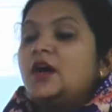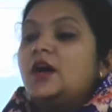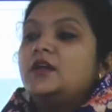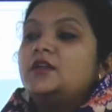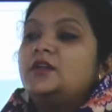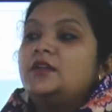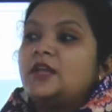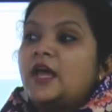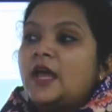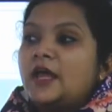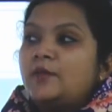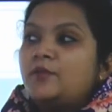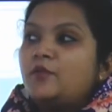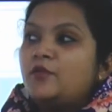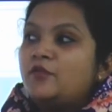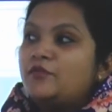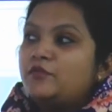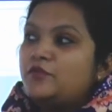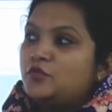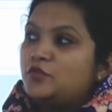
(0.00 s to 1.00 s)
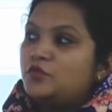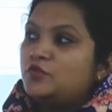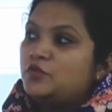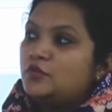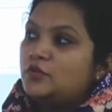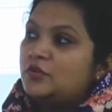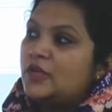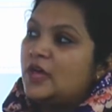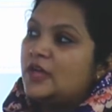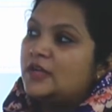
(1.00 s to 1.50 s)
the type of
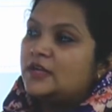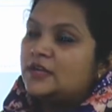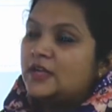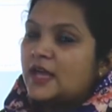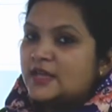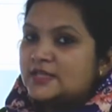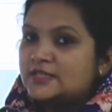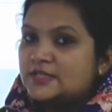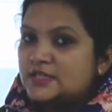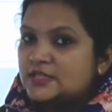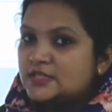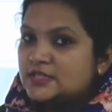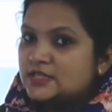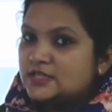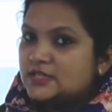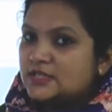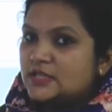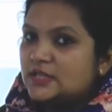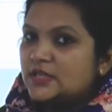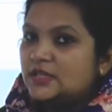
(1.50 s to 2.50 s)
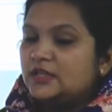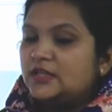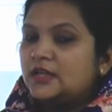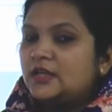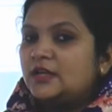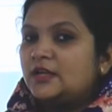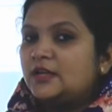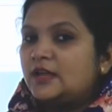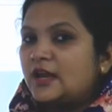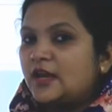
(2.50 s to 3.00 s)
current assets they
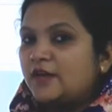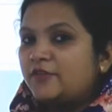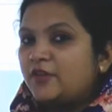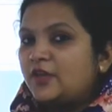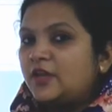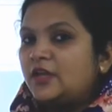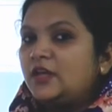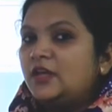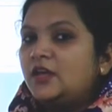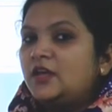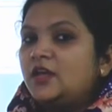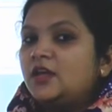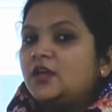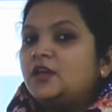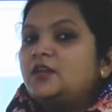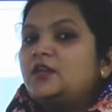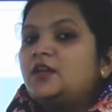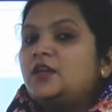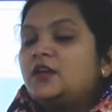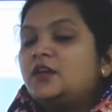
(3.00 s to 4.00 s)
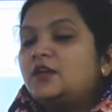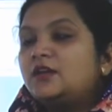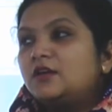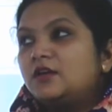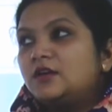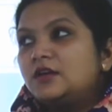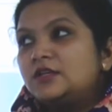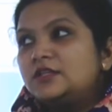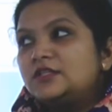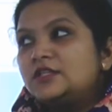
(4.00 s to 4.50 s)
are having,
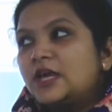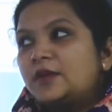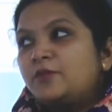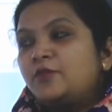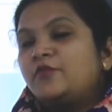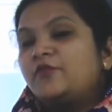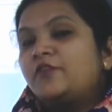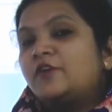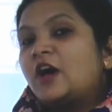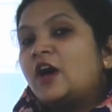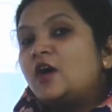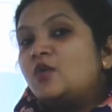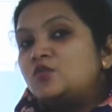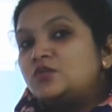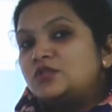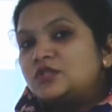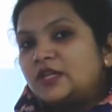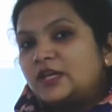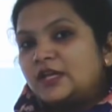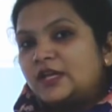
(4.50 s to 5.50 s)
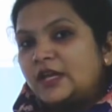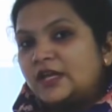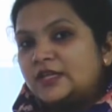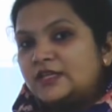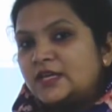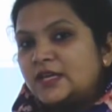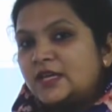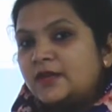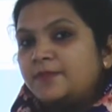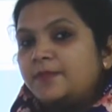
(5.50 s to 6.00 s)
the type of accounts they are
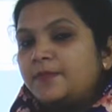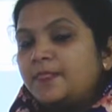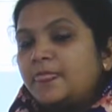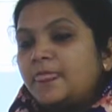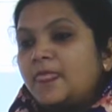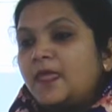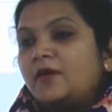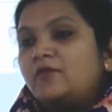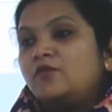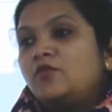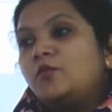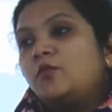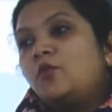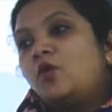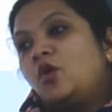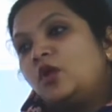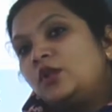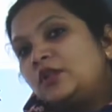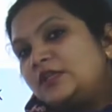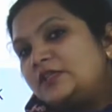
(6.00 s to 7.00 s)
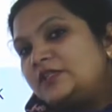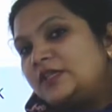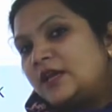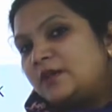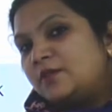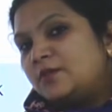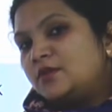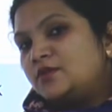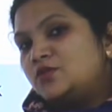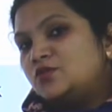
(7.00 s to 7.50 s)
getting from all the
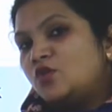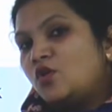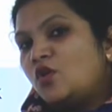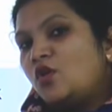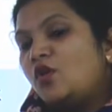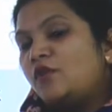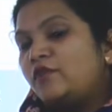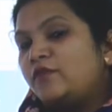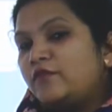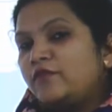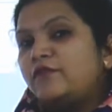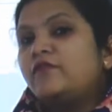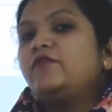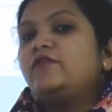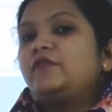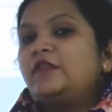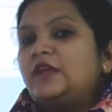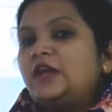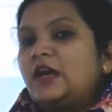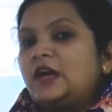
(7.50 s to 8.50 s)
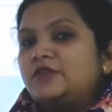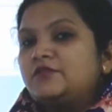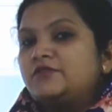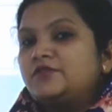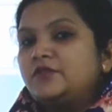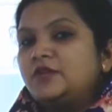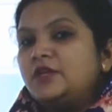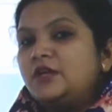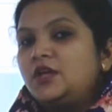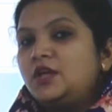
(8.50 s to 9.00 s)
segments of the
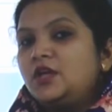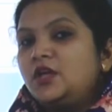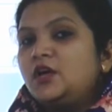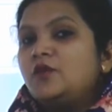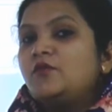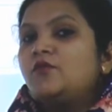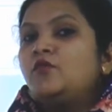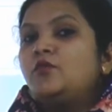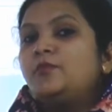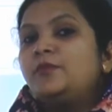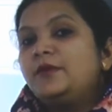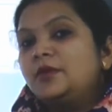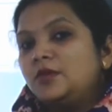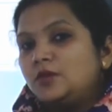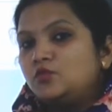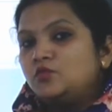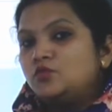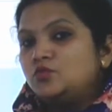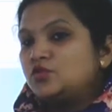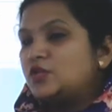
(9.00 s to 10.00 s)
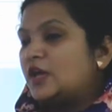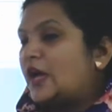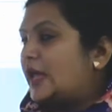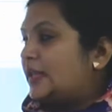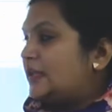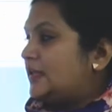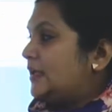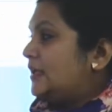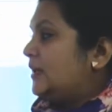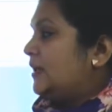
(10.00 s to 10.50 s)
country would be huge,
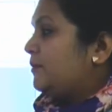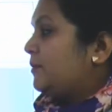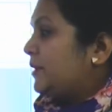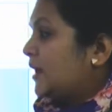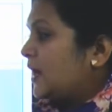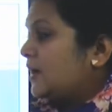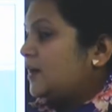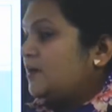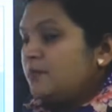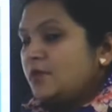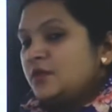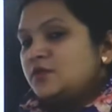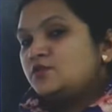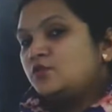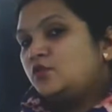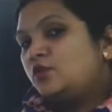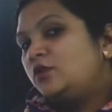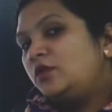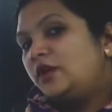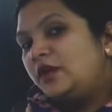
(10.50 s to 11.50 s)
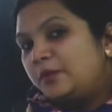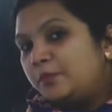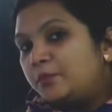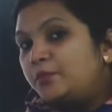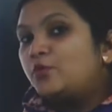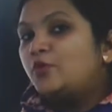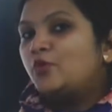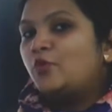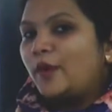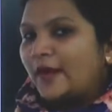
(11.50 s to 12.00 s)
and their brand name would
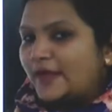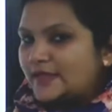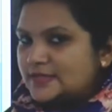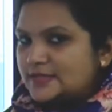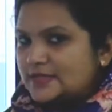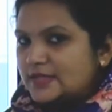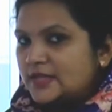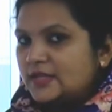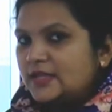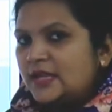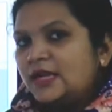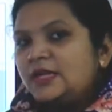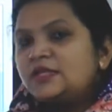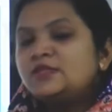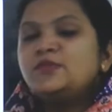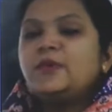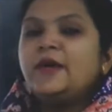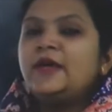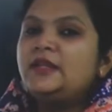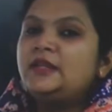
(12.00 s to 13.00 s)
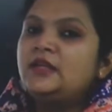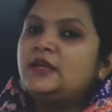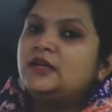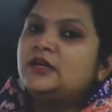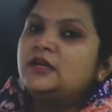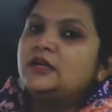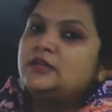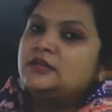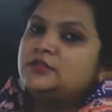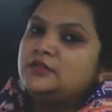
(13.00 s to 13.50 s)
improvise. That is why they
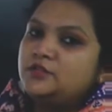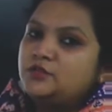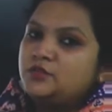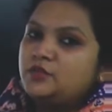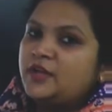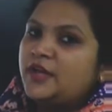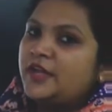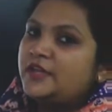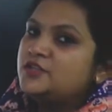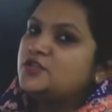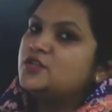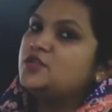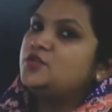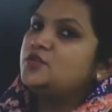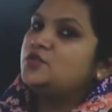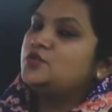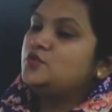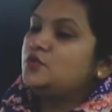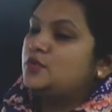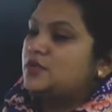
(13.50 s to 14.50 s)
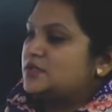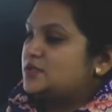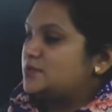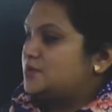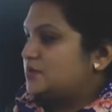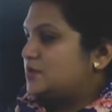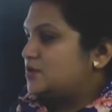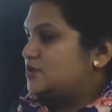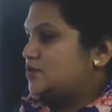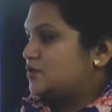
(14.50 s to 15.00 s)
entered into
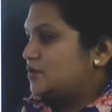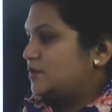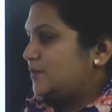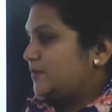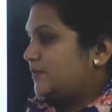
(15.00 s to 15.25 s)
this merger.